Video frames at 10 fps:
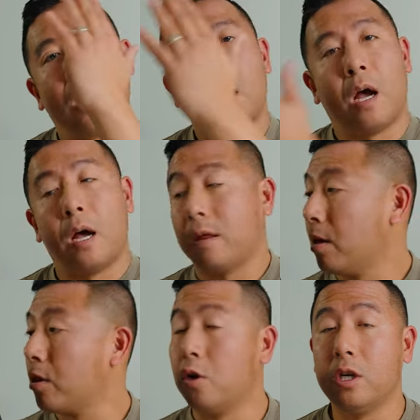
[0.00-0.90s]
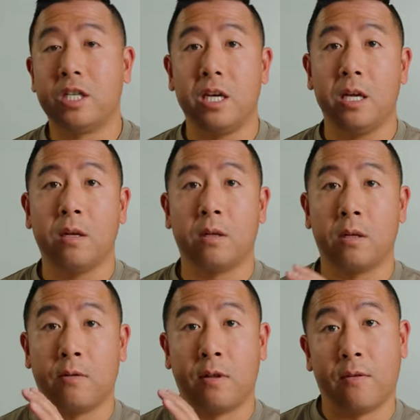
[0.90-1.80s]
The
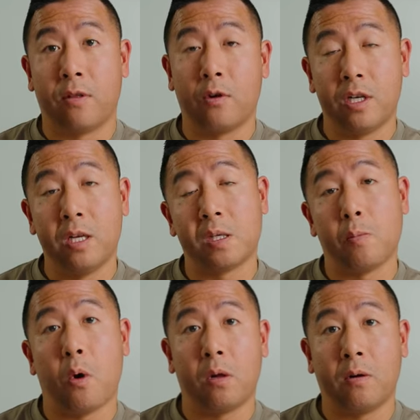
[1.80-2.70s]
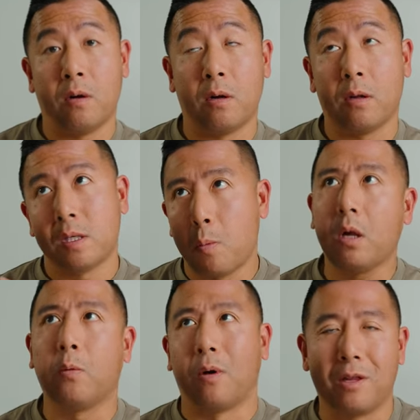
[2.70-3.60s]
13 smaller
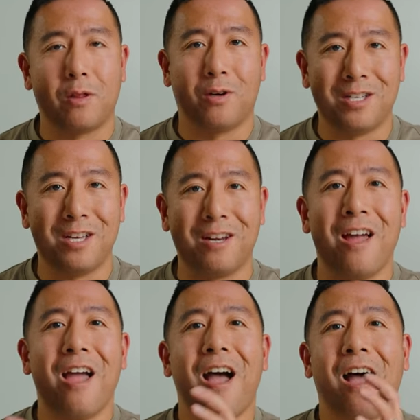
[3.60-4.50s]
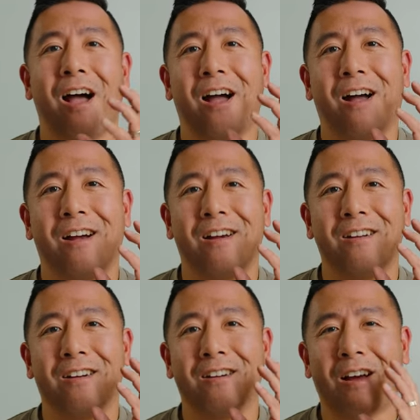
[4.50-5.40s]
one,
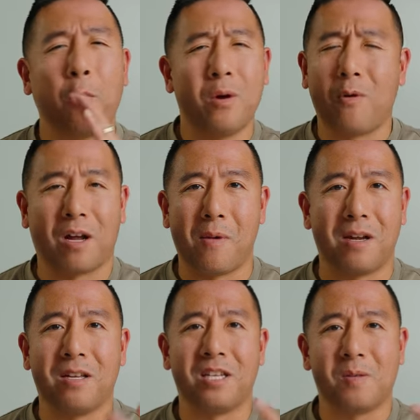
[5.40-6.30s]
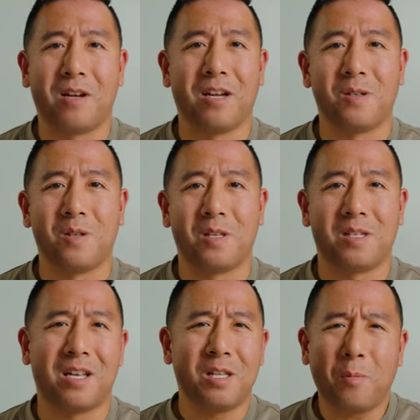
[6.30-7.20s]
I wouldn't recommend it, just because
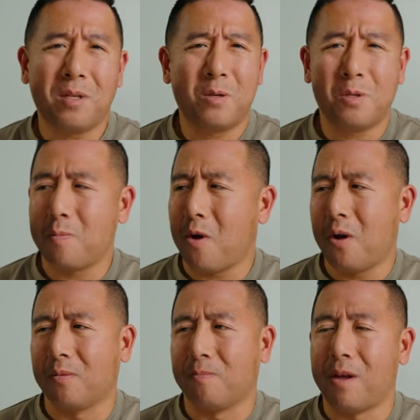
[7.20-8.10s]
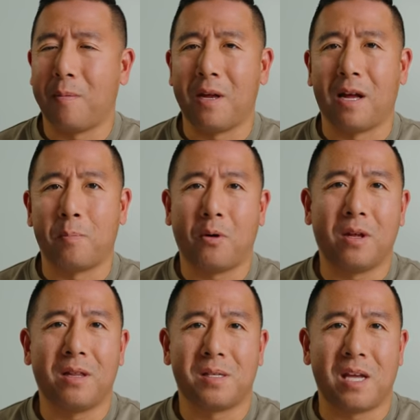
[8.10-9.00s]
it's a little bit too small. I mean,
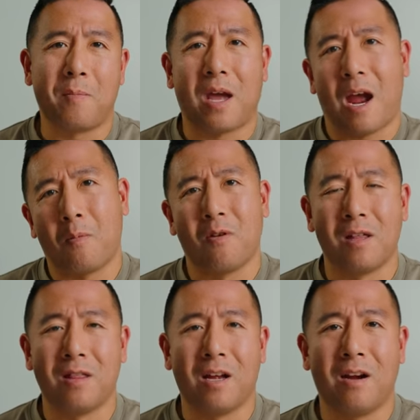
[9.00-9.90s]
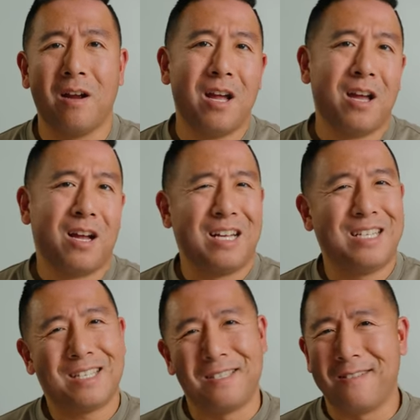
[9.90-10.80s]
putting the same camera in there, it's
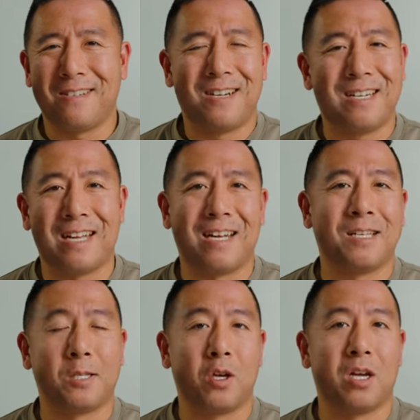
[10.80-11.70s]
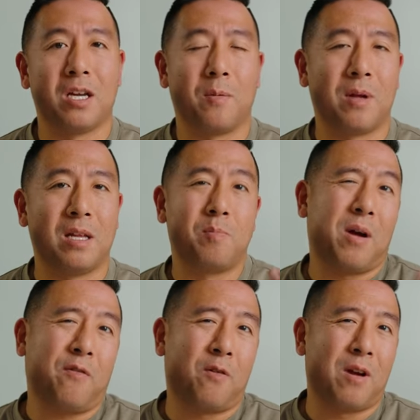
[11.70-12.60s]
just not as good. I mean, it's
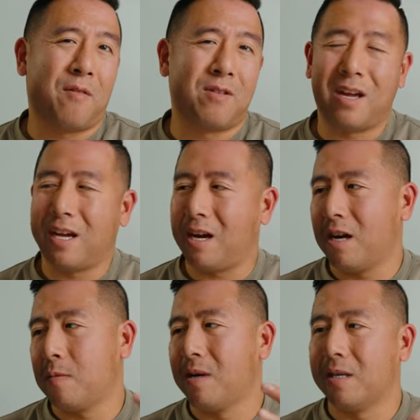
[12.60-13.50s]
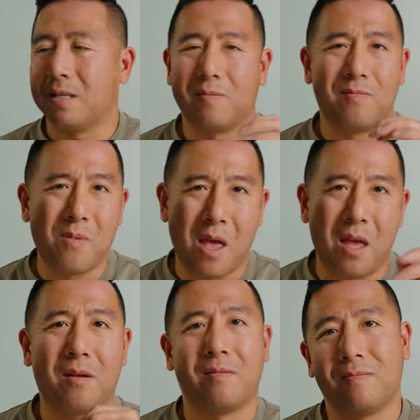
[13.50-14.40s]
better for an everyday carry, but it's meh.
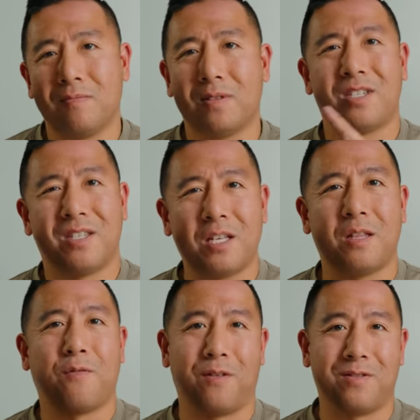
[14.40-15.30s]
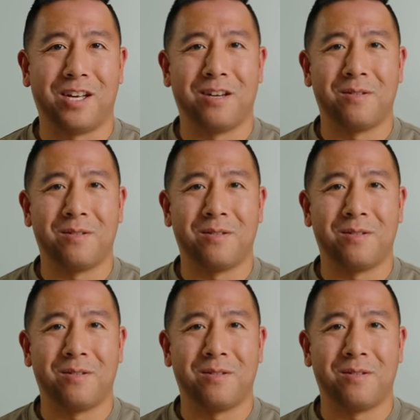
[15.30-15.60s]
Just stick to the 15.